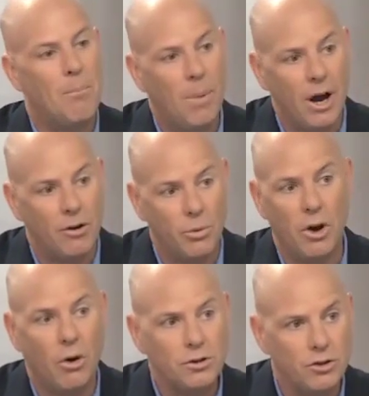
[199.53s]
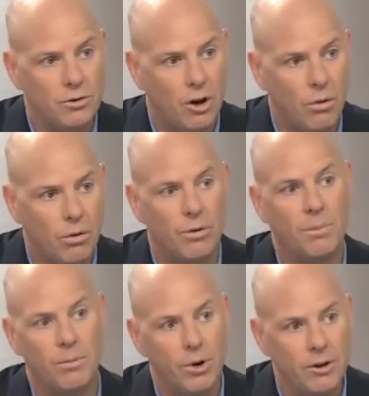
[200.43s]
But we also know
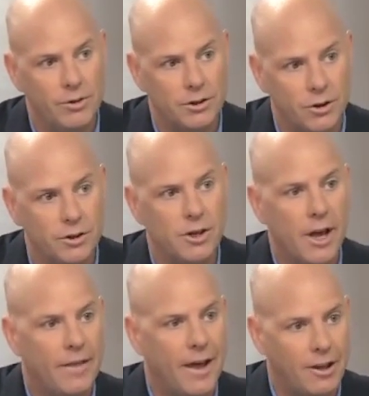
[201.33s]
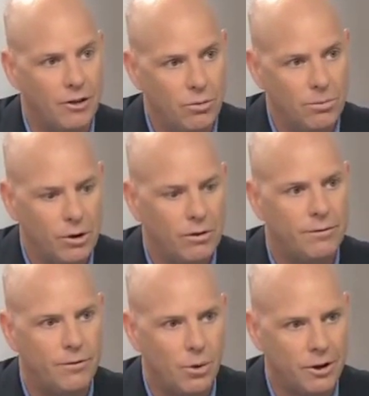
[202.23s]
from the brain research that humor
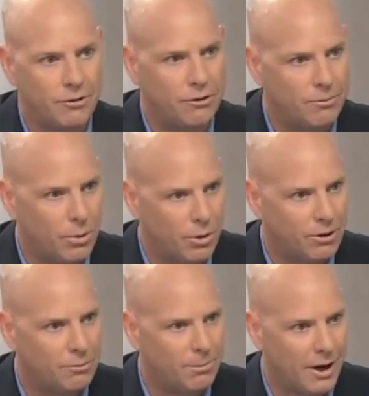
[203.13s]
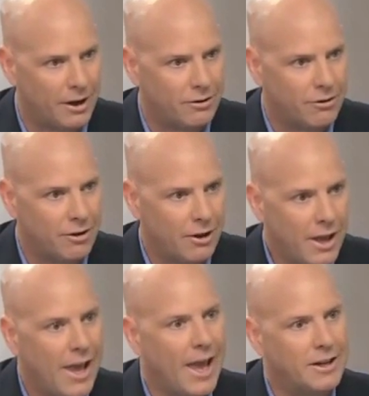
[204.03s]
focuses boys' minds.
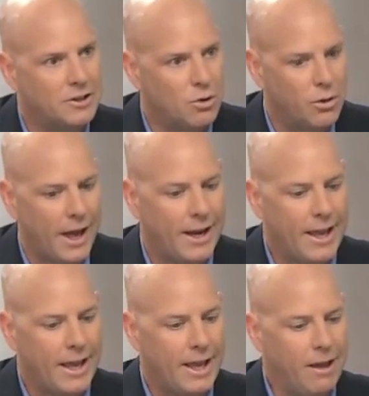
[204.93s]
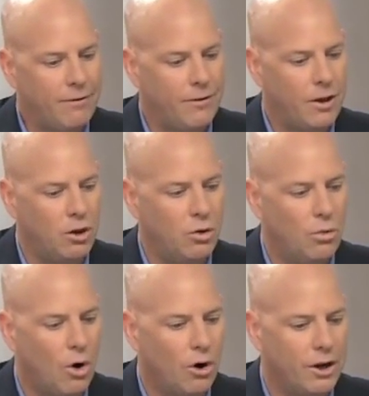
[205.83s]
And so that if
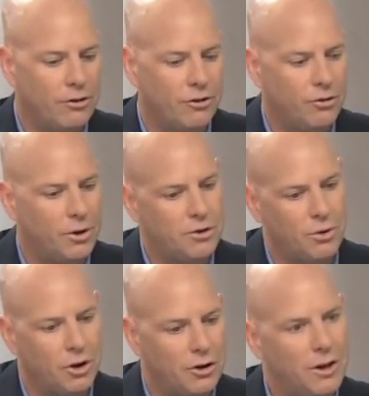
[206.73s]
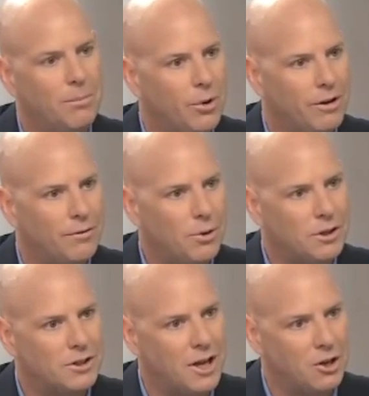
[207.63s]
you are in a situation where you need a boy to
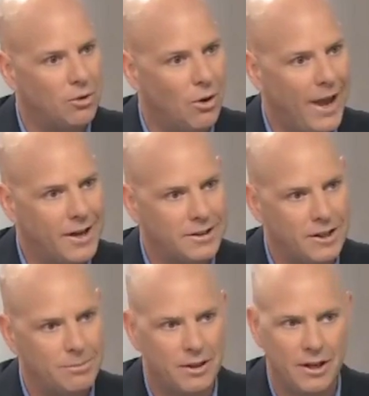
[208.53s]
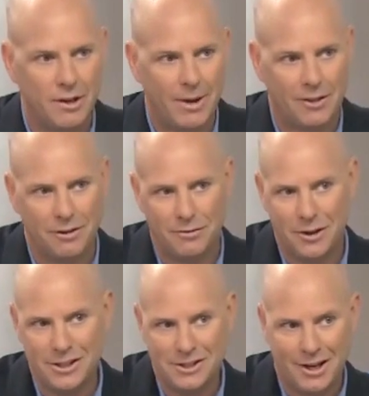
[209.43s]
focus and you ask him to think about the
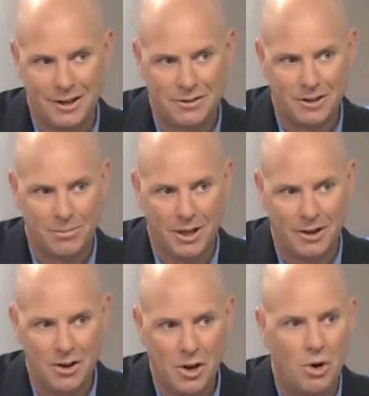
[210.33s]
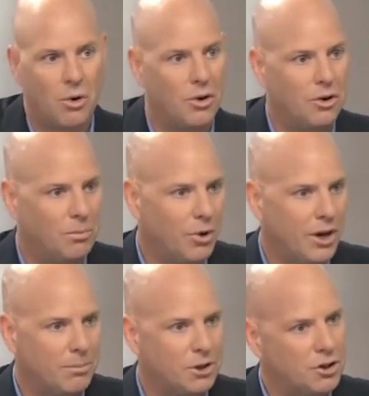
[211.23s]
funny side of something, or you
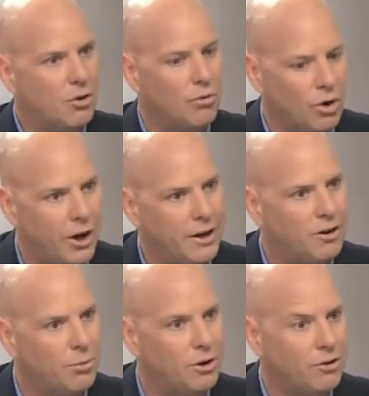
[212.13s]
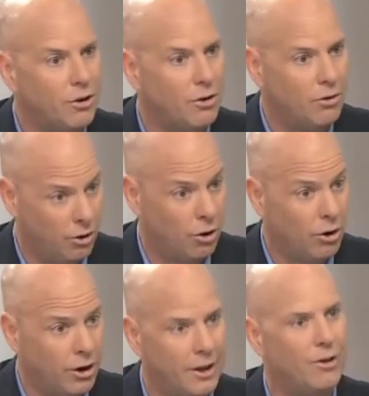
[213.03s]
bring up a joke related to what you're
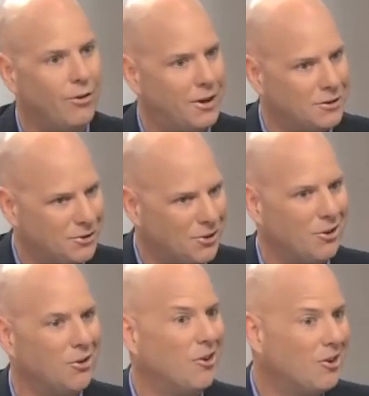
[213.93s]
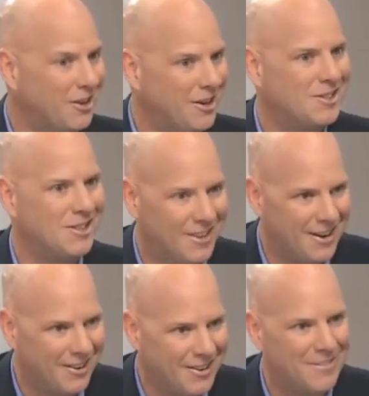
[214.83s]
learning, creates a stronger neural connection
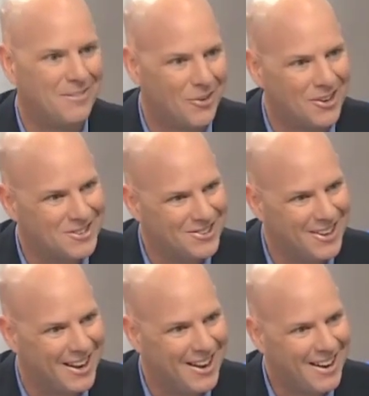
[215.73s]
there for his learning.